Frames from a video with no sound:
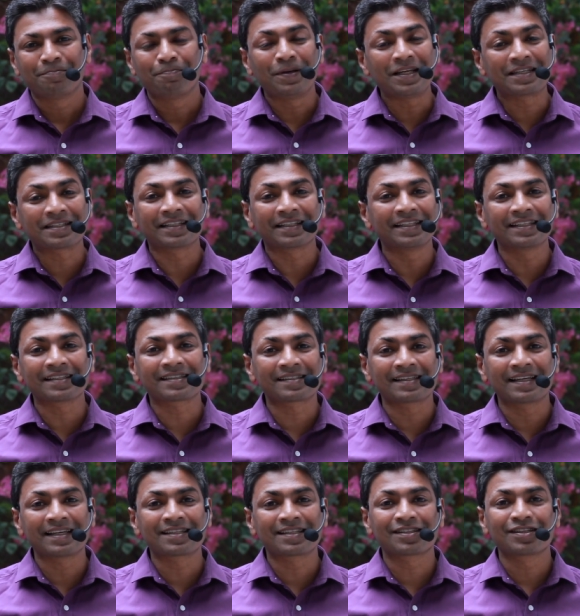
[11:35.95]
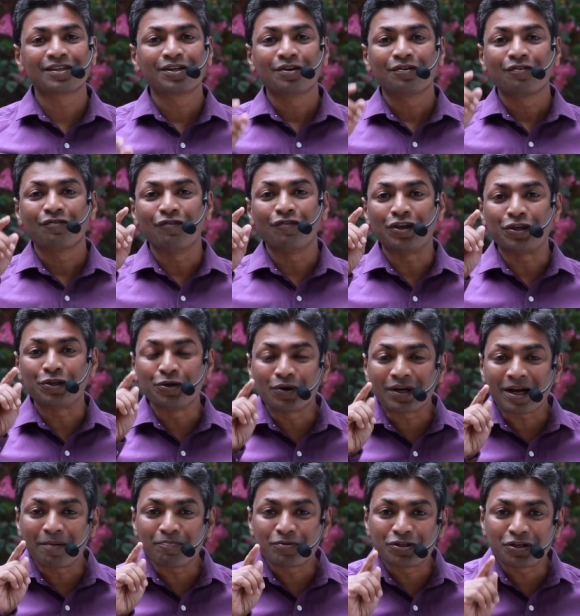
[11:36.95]
Peter here says, when you
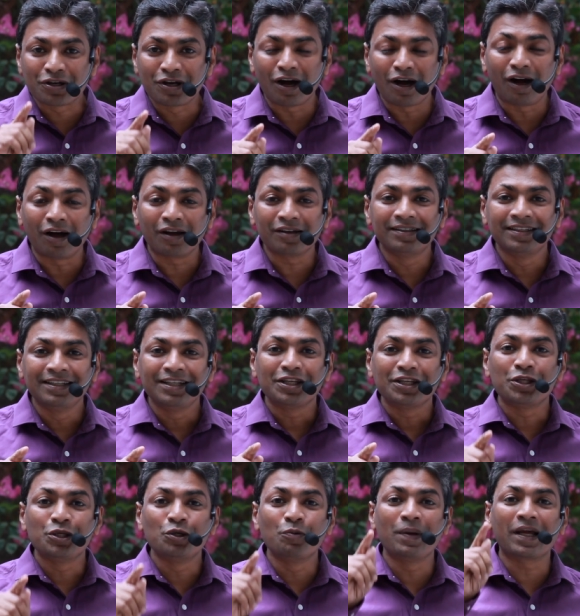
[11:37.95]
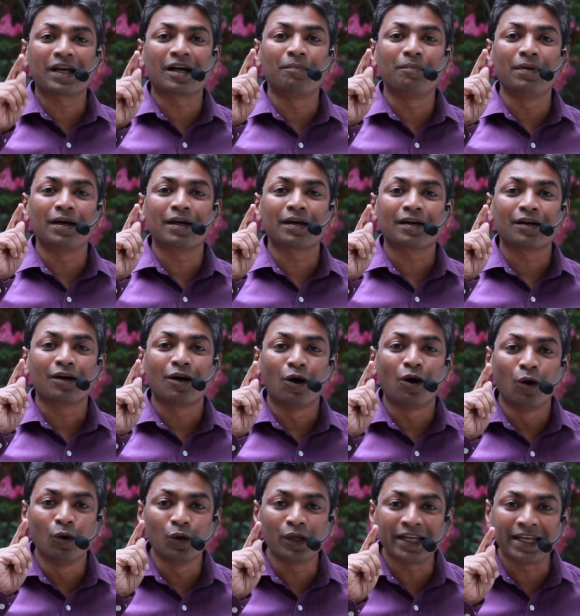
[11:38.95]
come to God, you become a
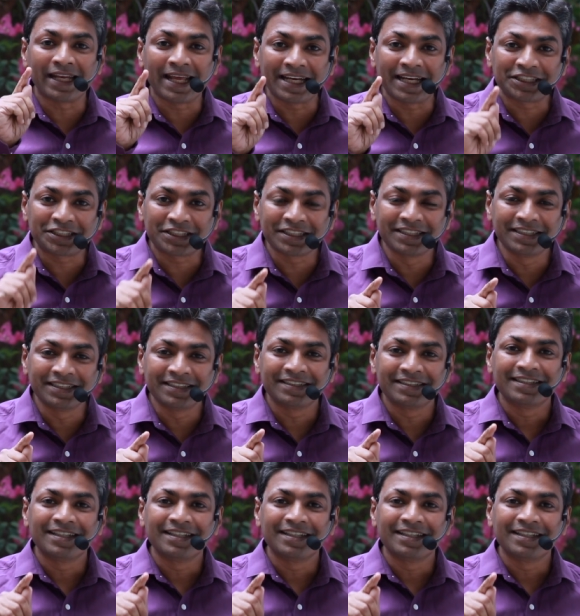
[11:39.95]
holy nation,